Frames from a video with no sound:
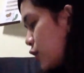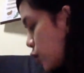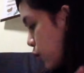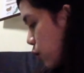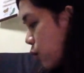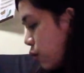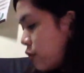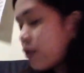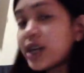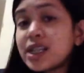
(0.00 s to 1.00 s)
So
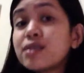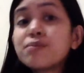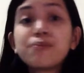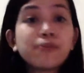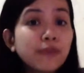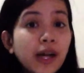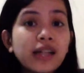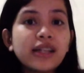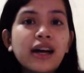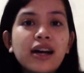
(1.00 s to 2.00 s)
first
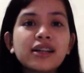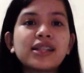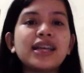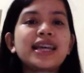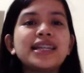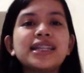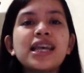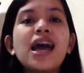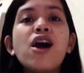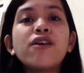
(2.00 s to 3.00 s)
product
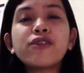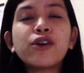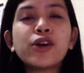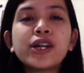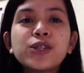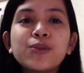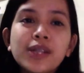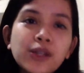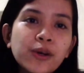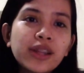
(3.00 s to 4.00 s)
is, of course,
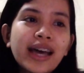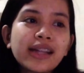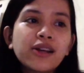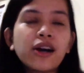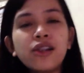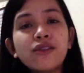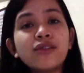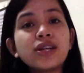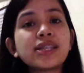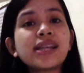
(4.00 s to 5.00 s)
we know that all
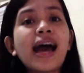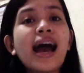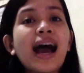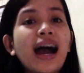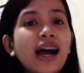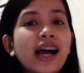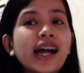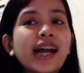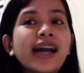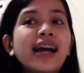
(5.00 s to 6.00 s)
of us
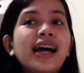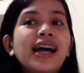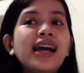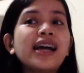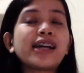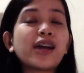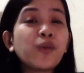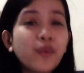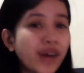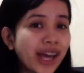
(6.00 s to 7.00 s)
are
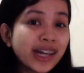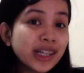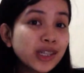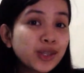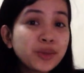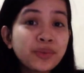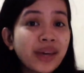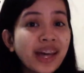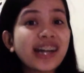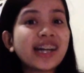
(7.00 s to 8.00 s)
required to
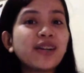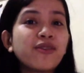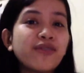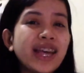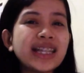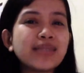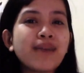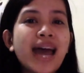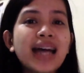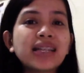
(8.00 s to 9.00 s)
wear face
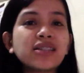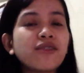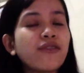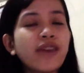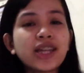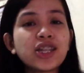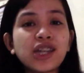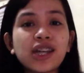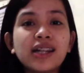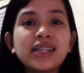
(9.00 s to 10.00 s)
mask, face
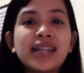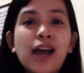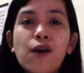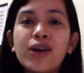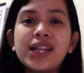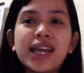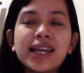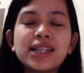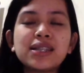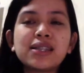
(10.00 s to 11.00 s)
shield
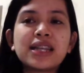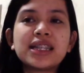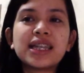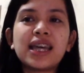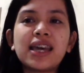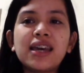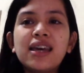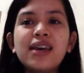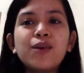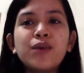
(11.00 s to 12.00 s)
nowadays kasi
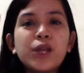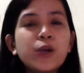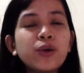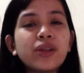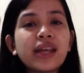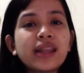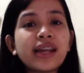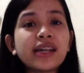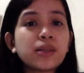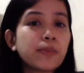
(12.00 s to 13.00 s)
we know that
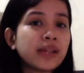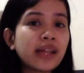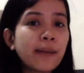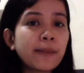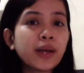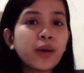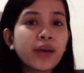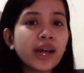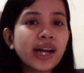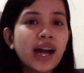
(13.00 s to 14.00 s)
there is a pandemic
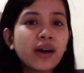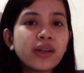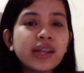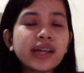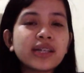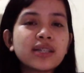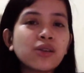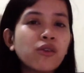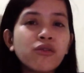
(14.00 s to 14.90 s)
going around, there is